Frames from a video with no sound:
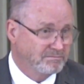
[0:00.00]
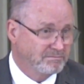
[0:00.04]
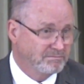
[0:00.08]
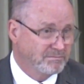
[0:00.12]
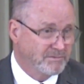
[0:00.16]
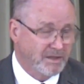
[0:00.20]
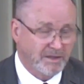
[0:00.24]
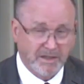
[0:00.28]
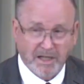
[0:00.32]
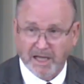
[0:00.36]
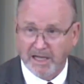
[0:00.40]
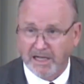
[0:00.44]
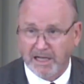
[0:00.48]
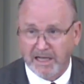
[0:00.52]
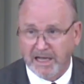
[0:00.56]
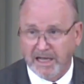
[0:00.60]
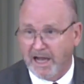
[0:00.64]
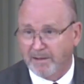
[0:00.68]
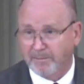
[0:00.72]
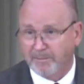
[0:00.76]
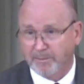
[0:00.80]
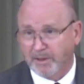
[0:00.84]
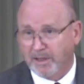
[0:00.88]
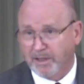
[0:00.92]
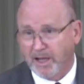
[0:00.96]
the daily
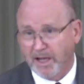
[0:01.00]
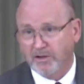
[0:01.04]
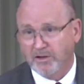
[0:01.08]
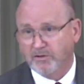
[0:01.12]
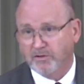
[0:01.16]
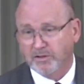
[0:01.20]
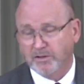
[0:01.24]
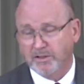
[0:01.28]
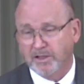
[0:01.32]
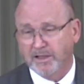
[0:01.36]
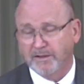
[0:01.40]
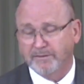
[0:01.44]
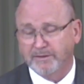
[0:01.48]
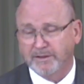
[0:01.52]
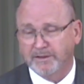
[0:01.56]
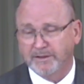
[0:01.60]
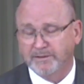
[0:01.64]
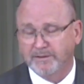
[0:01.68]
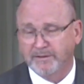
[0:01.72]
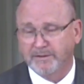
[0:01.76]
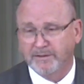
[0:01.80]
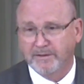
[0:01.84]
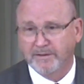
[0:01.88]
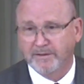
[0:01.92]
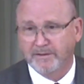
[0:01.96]
application of it
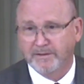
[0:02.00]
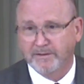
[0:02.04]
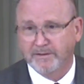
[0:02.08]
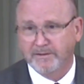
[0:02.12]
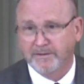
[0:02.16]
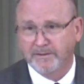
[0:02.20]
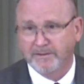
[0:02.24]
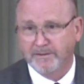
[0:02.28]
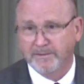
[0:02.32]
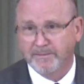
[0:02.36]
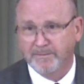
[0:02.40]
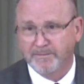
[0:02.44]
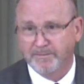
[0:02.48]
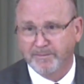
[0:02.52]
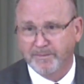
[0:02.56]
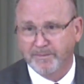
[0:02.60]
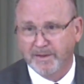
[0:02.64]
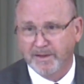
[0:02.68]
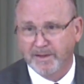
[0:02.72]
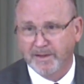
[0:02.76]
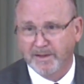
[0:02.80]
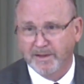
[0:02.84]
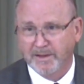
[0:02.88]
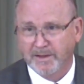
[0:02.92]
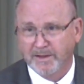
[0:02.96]

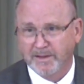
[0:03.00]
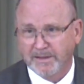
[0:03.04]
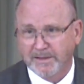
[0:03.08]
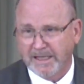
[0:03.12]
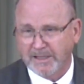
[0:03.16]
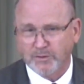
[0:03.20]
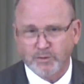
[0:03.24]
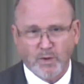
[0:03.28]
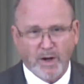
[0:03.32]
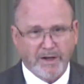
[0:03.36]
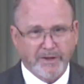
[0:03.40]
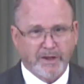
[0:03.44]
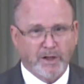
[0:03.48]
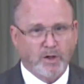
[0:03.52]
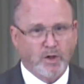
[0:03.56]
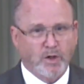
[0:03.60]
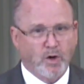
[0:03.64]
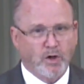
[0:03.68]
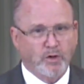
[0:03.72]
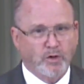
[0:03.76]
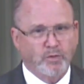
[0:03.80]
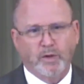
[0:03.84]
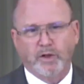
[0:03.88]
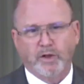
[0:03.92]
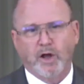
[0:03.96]
that's why the
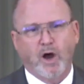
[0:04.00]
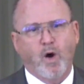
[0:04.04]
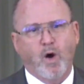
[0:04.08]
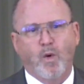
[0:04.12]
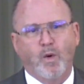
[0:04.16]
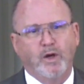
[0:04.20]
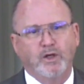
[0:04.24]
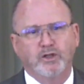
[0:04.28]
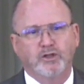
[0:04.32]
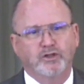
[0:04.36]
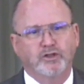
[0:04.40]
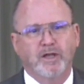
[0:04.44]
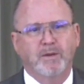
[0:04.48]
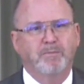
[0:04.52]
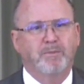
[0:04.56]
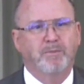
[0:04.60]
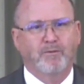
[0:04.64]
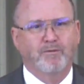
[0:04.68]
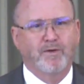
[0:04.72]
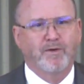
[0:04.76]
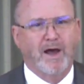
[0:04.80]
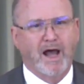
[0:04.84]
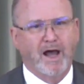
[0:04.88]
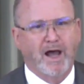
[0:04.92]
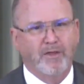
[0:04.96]
Lord would always
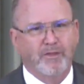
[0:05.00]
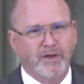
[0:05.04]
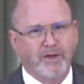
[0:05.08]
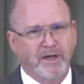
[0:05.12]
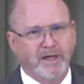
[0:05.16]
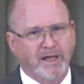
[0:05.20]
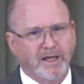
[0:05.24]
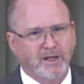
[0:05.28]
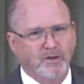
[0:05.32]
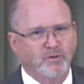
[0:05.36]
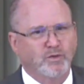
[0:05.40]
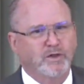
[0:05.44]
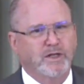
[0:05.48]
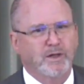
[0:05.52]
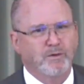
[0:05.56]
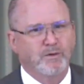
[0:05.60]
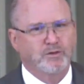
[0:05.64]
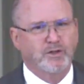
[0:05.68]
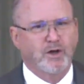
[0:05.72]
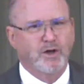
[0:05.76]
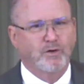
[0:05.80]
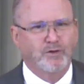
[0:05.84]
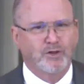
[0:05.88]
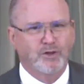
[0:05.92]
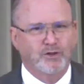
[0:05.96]
simplify things. When he was
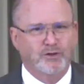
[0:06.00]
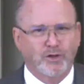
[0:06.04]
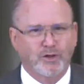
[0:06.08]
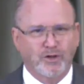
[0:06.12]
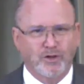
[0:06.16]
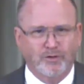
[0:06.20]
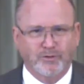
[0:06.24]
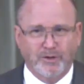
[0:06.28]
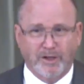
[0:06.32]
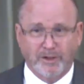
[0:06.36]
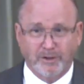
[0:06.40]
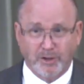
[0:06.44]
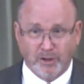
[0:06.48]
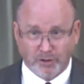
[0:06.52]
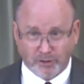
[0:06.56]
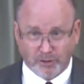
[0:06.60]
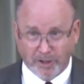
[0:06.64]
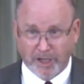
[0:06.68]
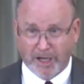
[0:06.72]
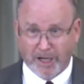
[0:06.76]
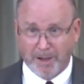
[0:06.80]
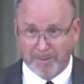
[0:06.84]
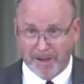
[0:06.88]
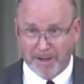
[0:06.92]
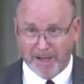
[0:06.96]
on this earth, Now, just
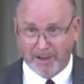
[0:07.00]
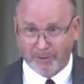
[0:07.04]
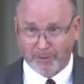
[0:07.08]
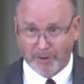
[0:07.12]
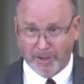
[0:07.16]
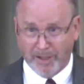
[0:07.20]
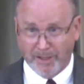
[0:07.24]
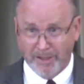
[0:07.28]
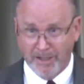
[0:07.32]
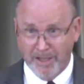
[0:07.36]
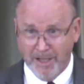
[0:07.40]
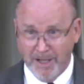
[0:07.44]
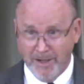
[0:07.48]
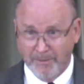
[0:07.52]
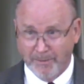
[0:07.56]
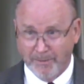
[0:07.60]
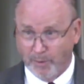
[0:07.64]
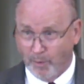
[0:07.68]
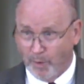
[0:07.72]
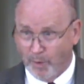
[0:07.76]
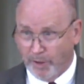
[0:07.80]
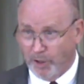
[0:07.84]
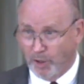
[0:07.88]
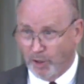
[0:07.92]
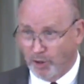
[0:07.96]
think about that. The
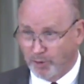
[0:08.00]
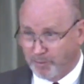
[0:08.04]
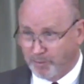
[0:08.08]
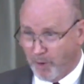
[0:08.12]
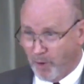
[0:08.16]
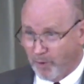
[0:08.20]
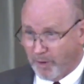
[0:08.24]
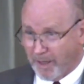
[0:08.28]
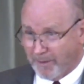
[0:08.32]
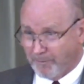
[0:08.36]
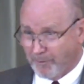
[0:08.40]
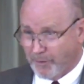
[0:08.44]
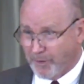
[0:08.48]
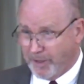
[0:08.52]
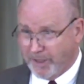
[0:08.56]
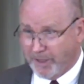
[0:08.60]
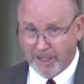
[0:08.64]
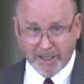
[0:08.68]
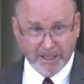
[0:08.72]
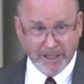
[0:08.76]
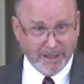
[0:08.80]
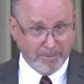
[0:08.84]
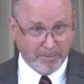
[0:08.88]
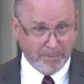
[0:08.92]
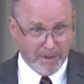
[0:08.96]
one who spoke everything
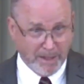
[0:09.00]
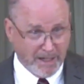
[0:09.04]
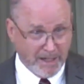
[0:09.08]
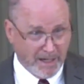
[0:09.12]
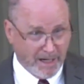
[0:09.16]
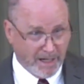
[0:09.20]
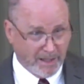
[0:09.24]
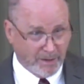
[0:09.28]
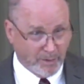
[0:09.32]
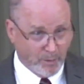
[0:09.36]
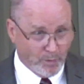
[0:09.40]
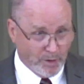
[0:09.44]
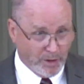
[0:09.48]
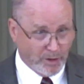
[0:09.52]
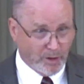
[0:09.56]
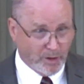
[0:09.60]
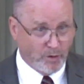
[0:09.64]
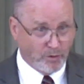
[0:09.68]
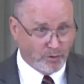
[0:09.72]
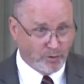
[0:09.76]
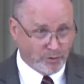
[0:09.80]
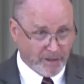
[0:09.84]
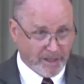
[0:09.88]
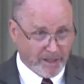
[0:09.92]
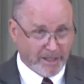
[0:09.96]
into being, the one who
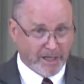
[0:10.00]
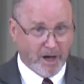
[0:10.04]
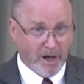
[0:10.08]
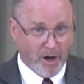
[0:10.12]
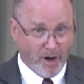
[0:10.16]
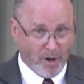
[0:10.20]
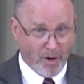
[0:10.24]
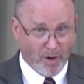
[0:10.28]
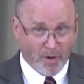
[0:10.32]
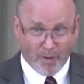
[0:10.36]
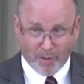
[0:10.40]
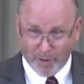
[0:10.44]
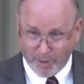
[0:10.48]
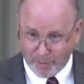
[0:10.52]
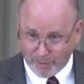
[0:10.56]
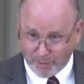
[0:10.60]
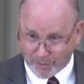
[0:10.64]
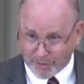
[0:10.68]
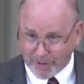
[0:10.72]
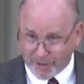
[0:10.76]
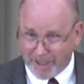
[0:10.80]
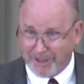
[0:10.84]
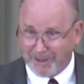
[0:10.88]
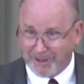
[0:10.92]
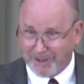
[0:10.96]
set all those
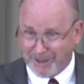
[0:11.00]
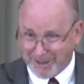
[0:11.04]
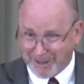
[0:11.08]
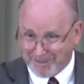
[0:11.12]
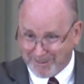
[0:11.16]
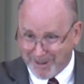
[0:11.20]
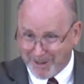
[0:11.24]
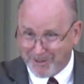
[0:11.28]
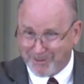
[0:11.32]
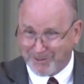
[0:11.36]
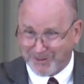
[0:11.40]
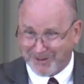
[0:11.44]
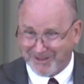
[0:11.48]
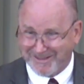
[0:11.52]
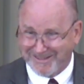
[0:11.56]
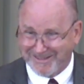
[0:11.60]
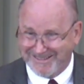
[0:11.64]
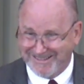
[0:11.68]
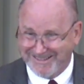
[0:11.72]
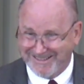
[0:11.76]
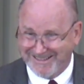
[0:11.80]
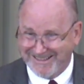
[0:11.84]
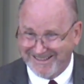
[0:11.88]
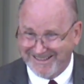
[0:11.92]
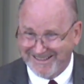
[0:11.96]
things into
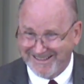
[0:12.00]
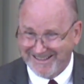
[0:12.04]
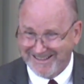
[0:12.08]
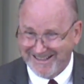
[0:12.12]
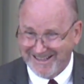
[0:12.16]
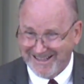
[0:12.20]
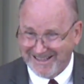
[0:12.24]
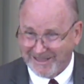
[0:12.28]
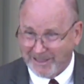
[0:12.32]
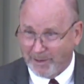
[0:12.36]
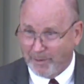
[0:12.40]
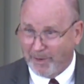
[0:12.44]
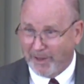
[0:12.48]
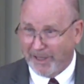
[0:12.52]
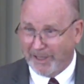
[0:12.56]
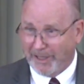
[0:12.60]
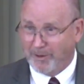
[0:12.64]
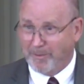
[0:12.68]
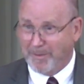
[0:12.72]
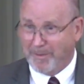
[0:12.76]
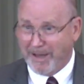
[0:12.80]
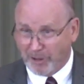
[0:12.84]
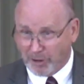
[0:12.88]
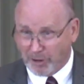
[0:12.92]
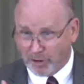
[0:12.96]
motion, the one to
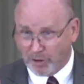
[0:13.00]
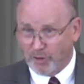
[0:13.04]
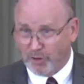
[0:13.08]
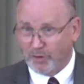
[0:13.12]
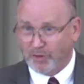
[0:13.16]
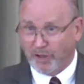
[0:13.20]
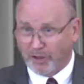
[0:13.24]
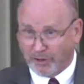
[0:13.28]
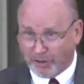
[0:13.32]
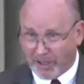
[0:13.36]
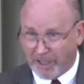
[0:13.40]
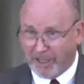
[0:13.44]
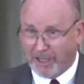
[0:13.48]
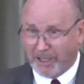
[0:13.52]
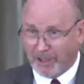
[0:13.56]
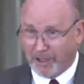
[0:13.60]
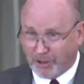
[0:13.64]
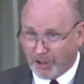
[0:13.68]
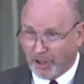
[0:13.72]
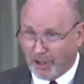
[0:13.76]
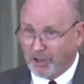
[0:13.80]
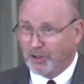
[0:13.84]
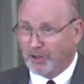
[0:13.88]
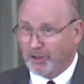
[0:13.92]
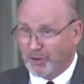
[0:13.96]
make sure that they
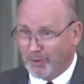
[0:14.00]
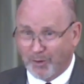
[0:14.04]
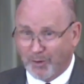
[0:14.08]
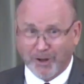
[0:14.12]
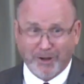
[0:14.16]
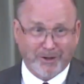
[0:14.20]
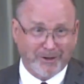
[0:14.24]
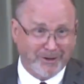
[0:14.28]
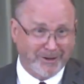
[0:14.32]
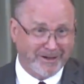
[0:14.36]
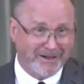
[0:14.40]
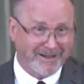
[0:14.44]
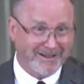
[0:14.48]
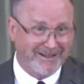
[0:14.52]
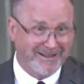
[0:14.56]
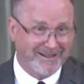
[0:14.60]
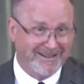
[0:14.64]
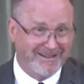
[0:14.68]
continue to work.